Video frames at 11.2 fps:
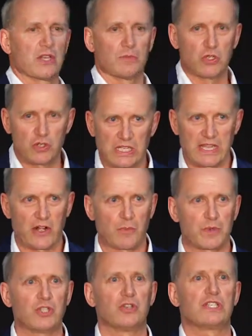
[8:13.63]
So I'm using that
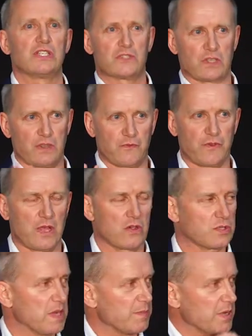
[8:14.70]
opportunity so that for
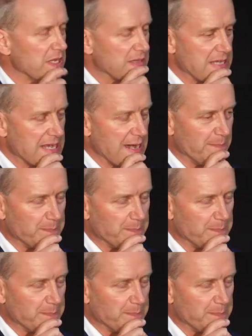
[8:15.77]
those people in the